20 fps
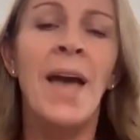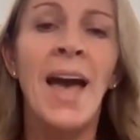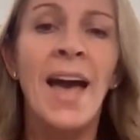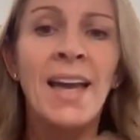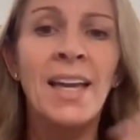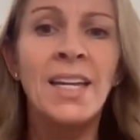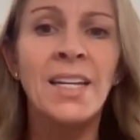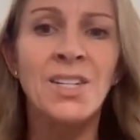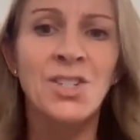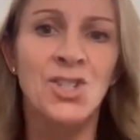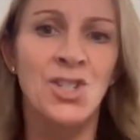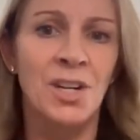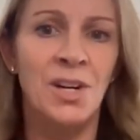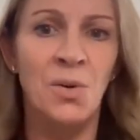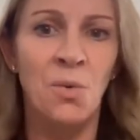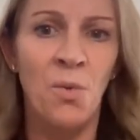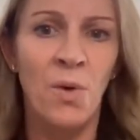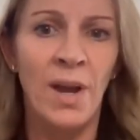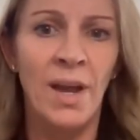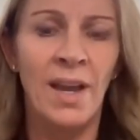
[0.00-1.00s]
packaged in
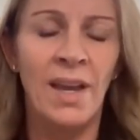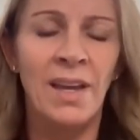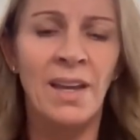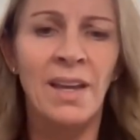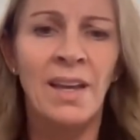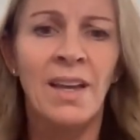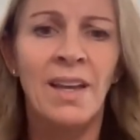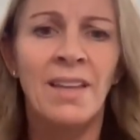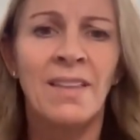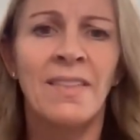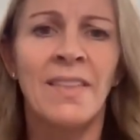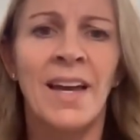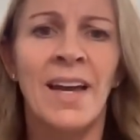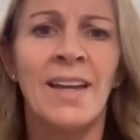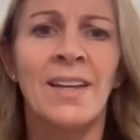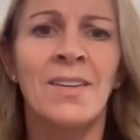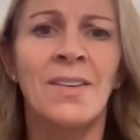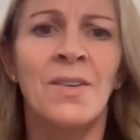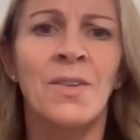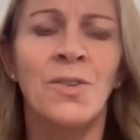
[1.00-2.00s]
a way mm-hmm.
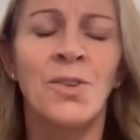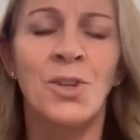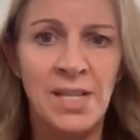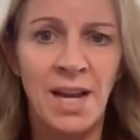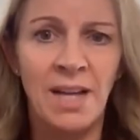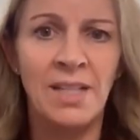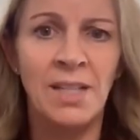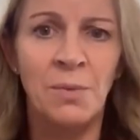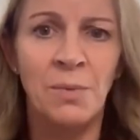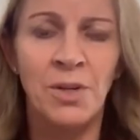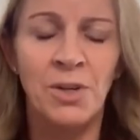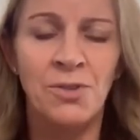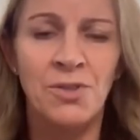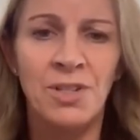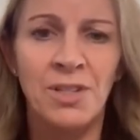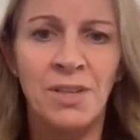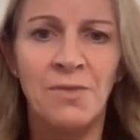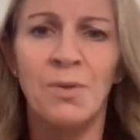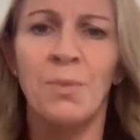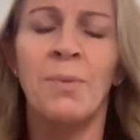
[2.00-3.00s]
that exactly what your
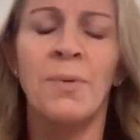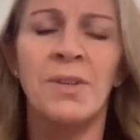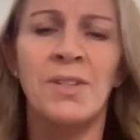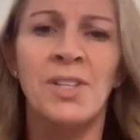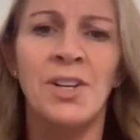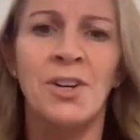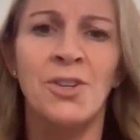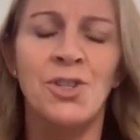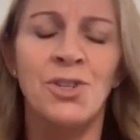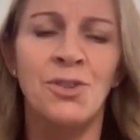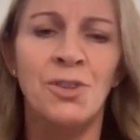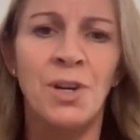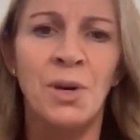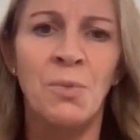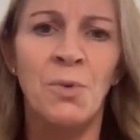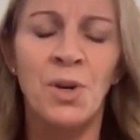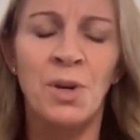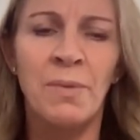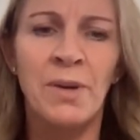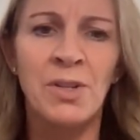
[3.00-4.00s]
deliverables are. So you're
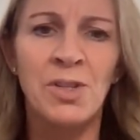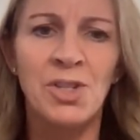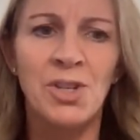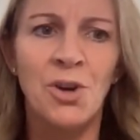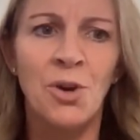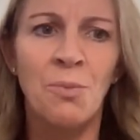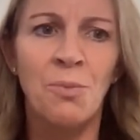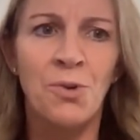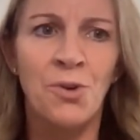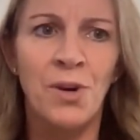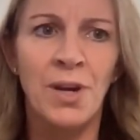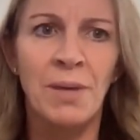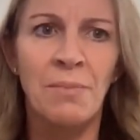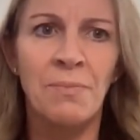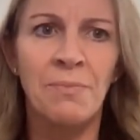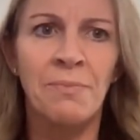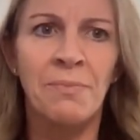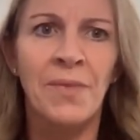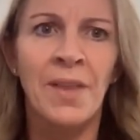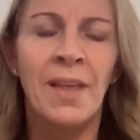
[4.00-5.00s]
not worried about scope creep.
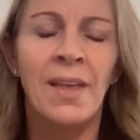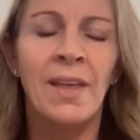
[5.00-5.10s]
